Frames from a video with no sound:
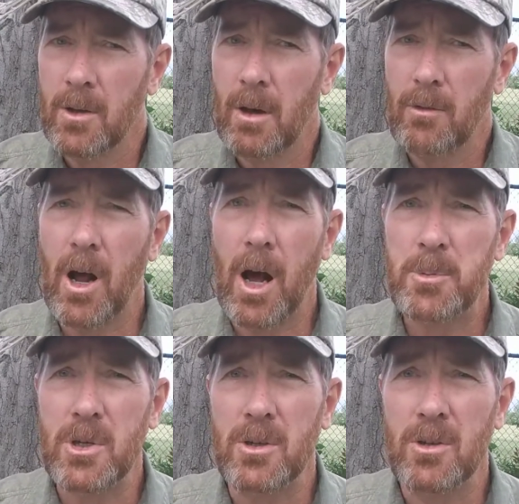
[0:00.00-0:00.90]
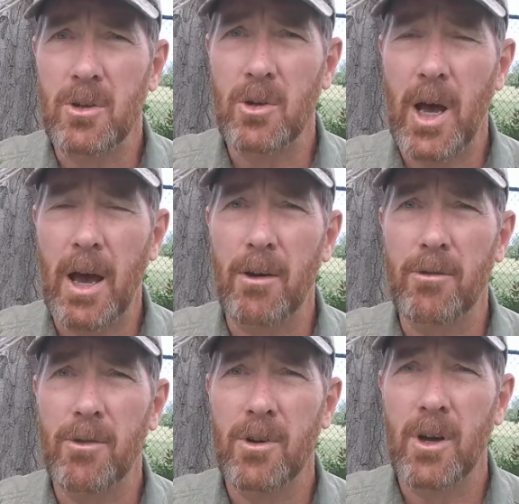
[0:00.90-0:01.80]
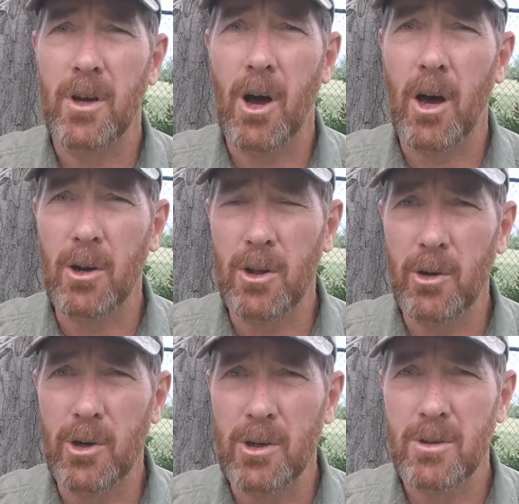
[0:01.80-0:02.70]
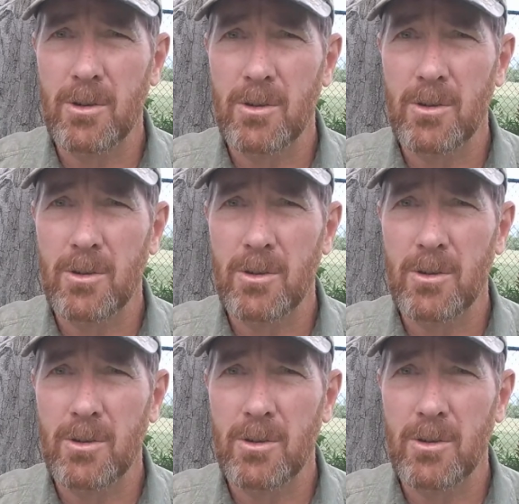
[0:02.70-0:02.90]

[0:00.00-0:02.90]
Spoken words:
You have an option. You have an autoloader,